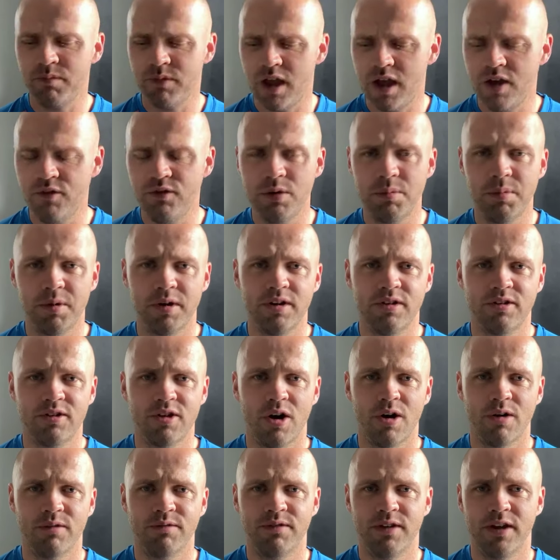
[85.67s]
everybody's
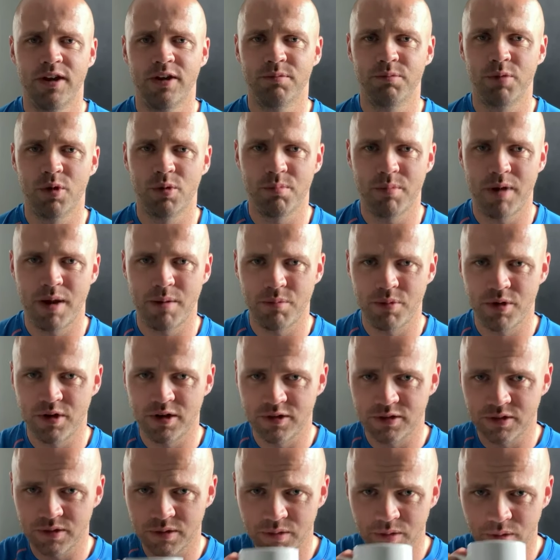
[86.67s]
got Facebook
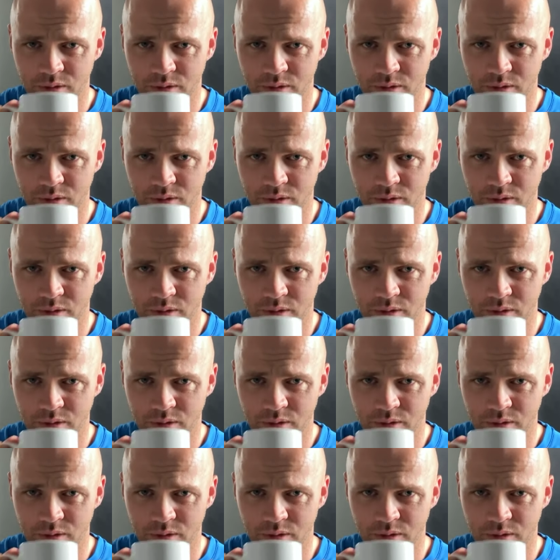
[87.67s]
memories.